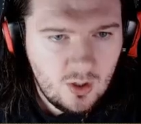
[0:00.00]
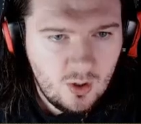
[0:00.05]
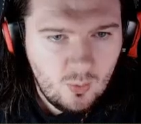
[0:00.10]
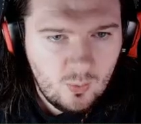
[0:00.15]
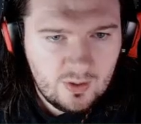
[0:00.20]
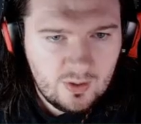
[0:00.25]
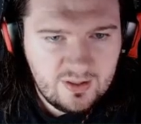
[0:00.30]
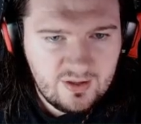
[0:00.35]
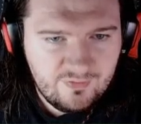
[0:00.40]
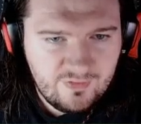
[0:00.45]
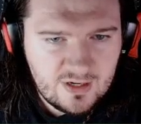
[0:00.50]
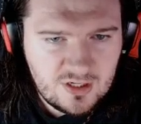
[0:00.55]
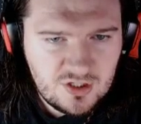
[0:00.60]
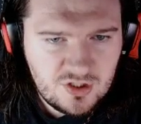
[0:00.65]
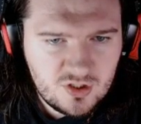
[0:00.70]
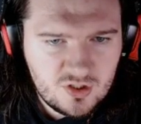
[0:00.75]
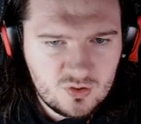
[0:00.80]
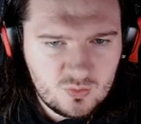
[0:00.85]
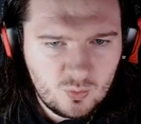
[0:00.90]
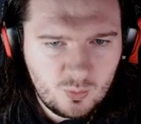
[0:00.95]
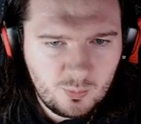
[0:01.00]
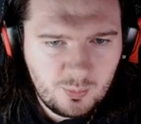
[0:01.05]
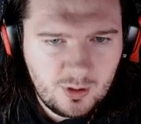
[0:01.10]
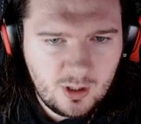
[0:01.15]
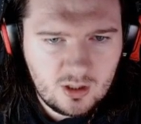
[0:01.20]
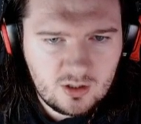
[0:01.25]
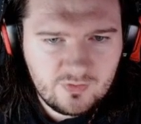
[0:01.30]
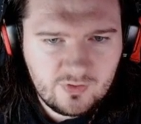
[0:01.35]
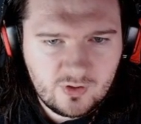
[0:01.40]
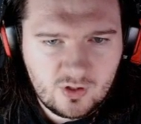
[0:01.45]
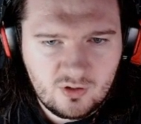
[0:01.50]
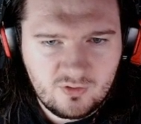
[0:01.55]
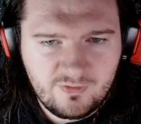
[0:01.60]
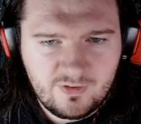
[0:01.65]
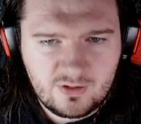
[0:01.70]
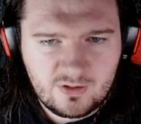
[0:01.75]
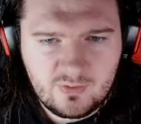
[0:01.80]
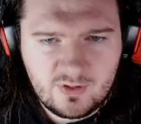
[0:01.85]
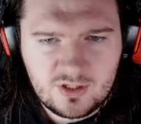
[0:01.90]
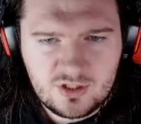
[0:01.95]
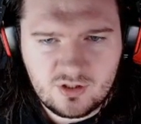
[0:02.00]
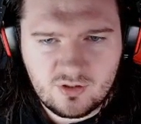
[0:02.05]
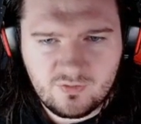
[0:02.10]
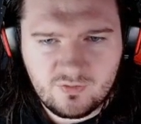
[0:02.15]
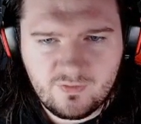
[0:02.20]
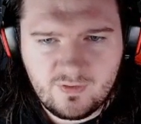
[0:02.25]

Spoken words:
While the invasions were part of a confederation of